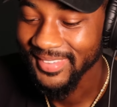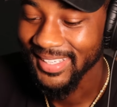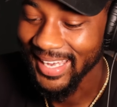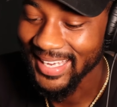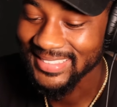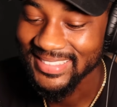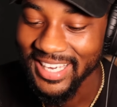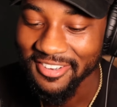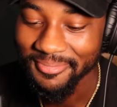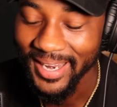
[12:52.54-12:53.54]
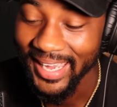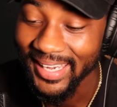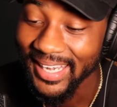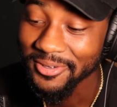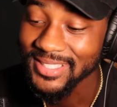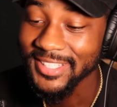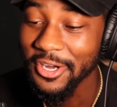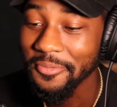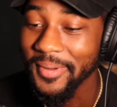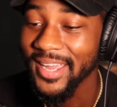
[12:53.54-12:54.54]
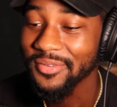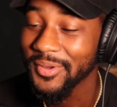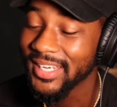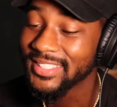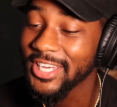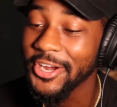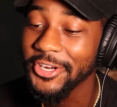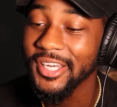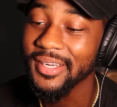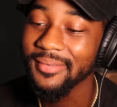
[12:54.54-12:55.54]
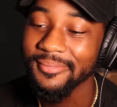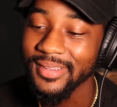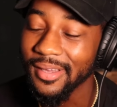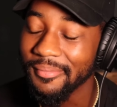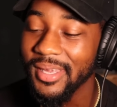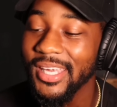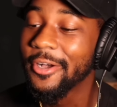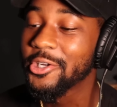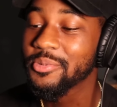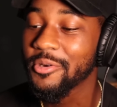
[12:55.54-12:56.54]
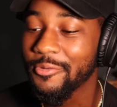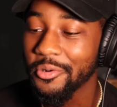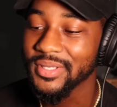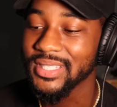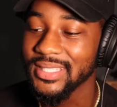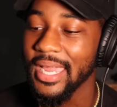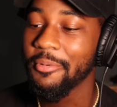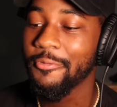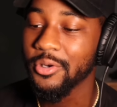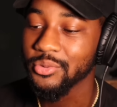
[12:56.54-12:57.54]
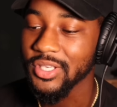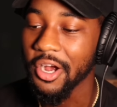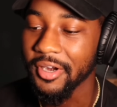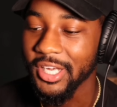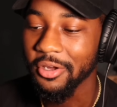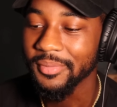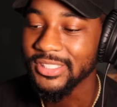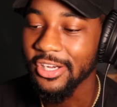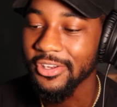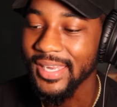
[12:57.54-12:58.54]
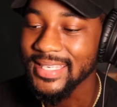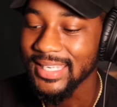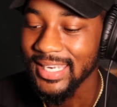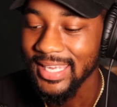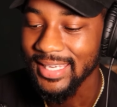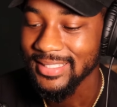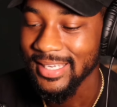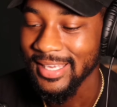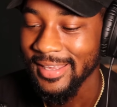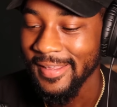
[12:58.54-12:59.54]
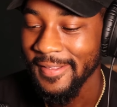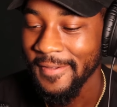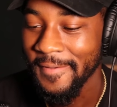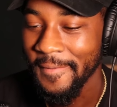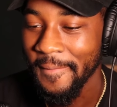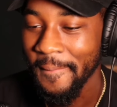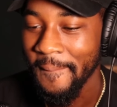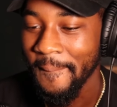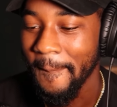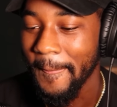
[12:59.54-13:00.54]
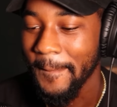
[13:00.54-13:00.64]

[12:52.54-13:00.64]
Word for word: That's tough, bro. And that was a dope ass way to turn up the Migos performance because they performance was already gonna be turned as it is. But